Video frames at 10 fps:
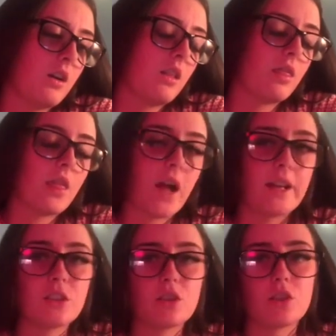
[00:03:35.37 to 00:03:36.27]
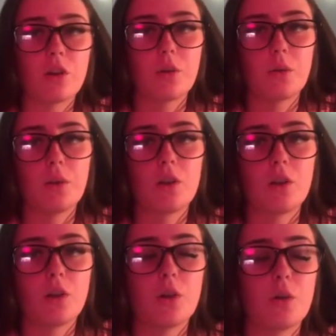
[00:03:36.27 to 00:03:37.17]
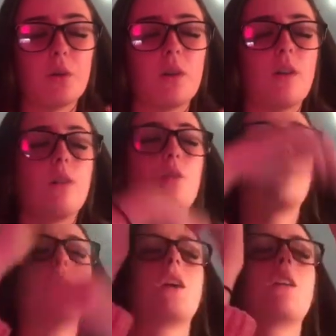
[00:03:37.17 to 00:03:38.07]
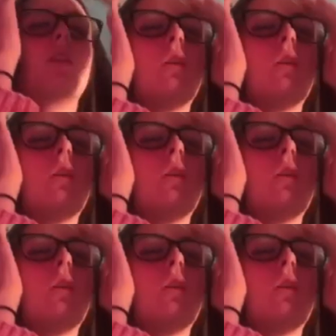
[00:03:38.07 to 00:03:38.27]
That is so cute. Oh my god,